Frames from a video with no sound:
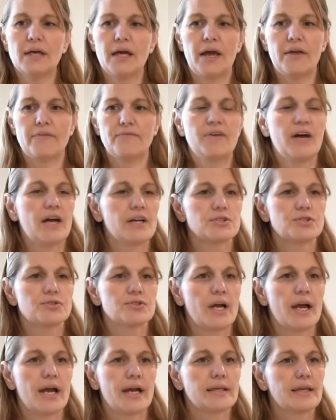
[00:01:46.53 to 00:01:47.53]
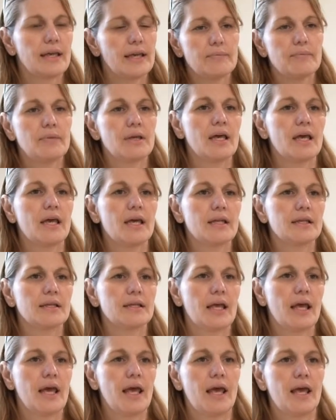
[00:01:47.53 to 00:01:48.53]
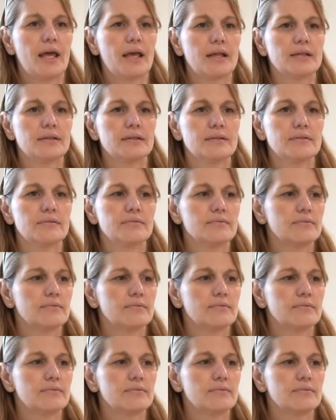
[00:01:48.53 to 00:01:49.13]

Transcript: And Fast Track came in and